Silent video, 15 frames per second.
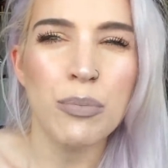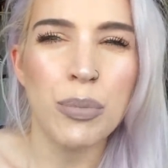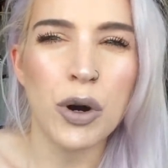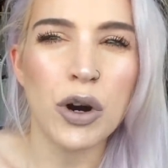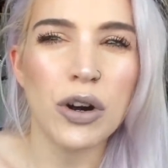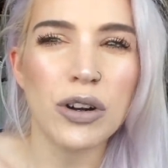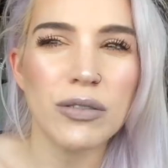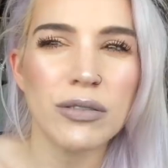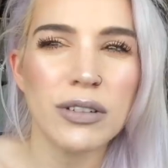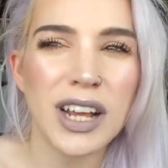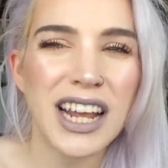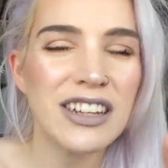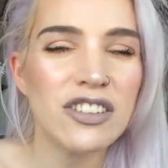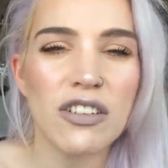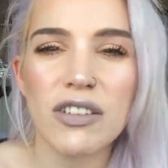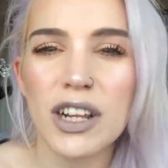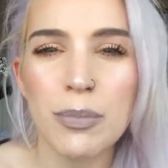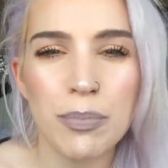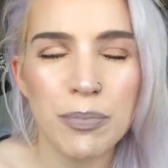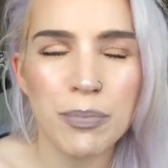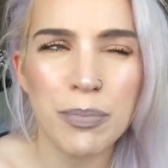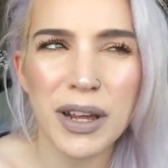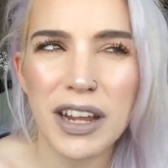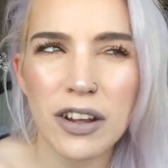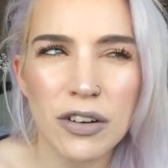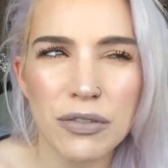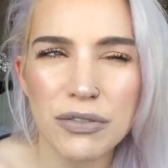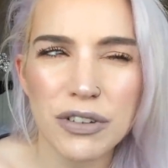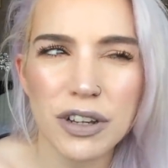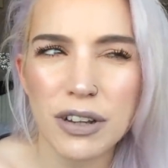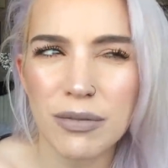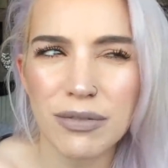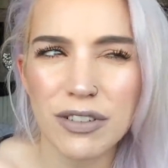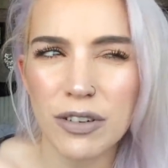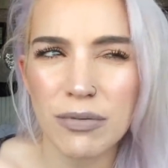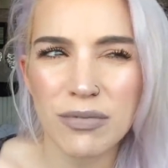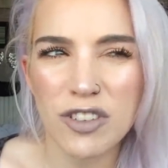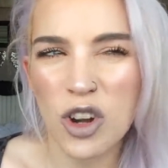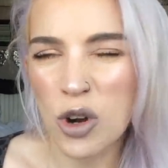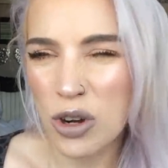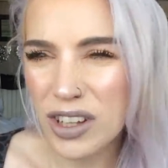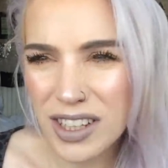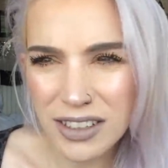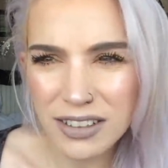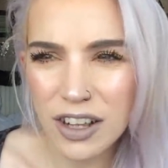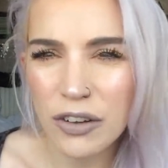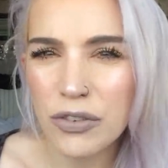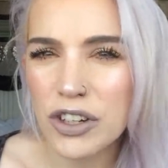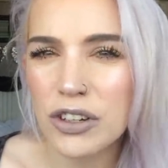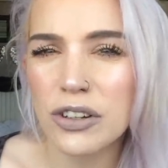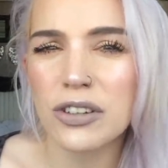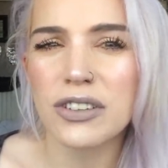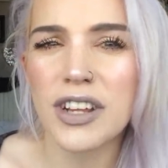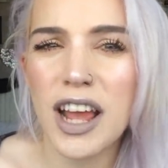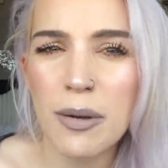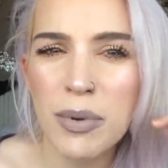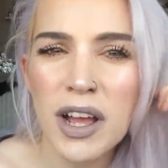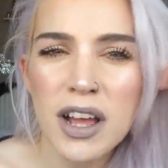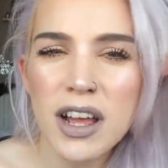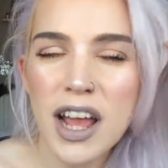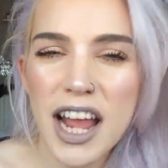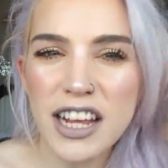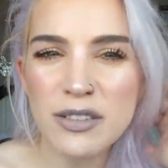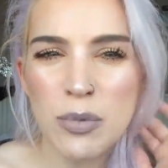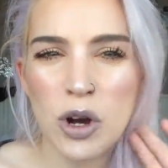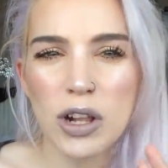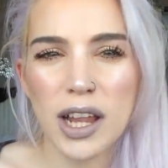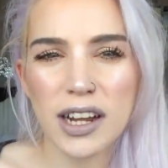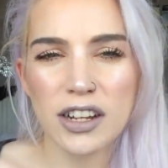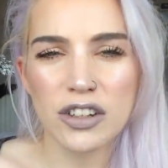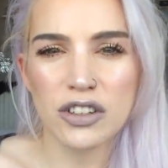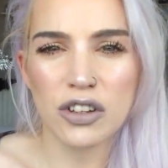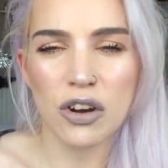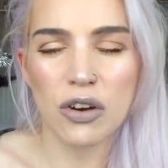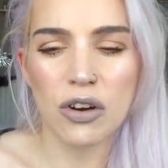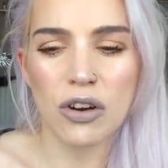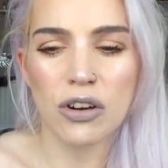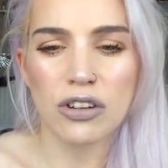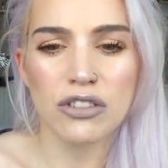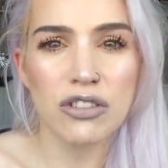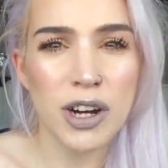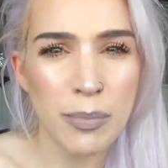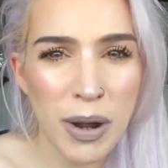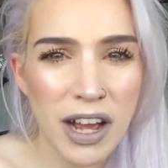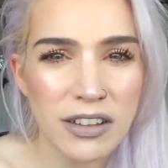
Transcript: but it's not really big enough to call itself a doorstep. It's more like a door trip